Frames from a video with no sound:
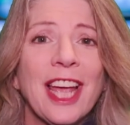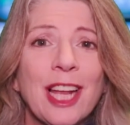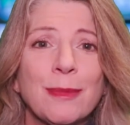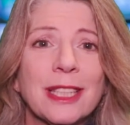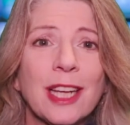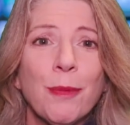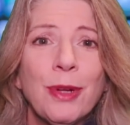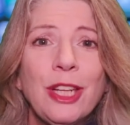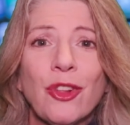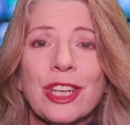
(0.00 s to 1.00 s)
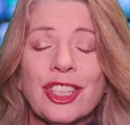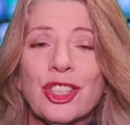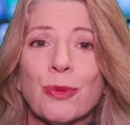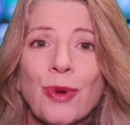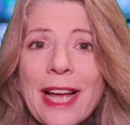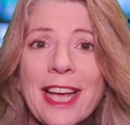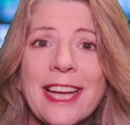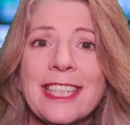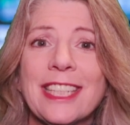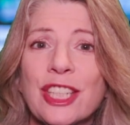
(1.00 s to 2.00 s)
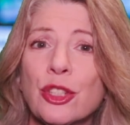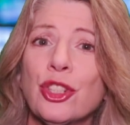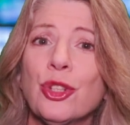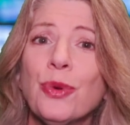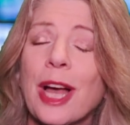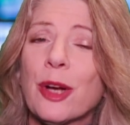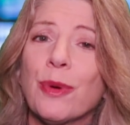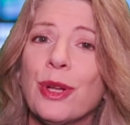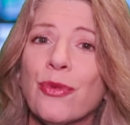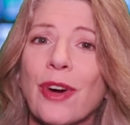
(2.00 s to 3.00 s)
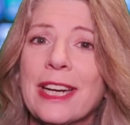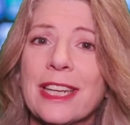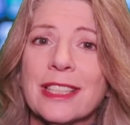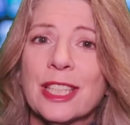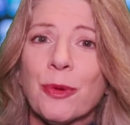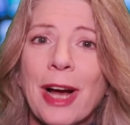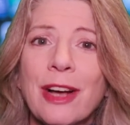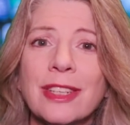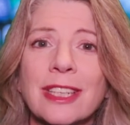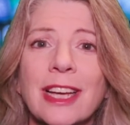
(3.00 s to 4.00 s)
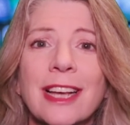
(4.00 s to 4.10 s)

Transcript: Cannabis Company launched a Reg A Tier 2 equity financing round.